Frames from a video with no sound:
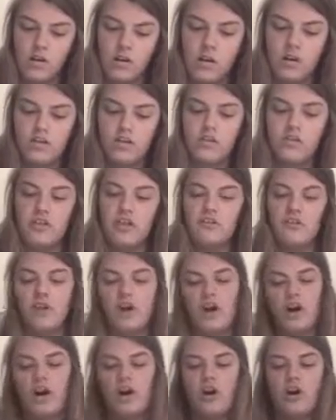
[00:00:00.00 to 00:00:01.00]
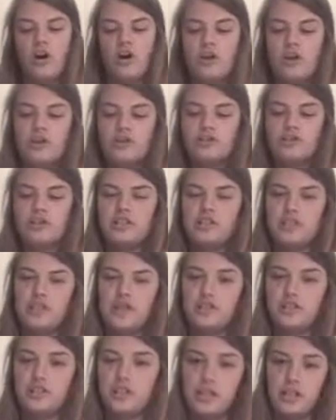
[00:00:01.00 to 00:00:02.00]
Although they fought hard, hundreds of
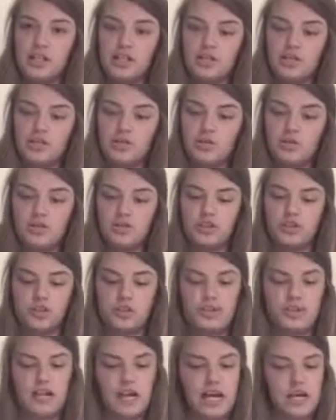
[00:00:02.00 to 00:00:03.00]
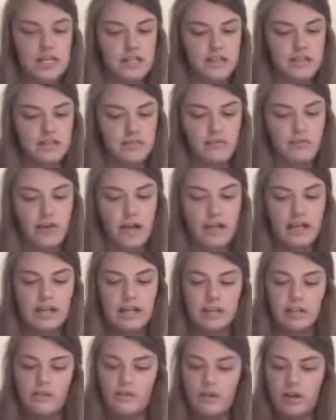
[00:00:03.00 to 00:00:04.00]
Algerian soldiers died
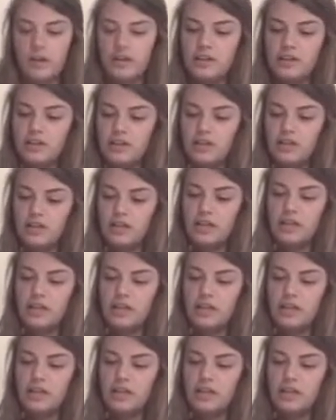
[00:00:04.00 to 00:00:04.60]
fighting the French.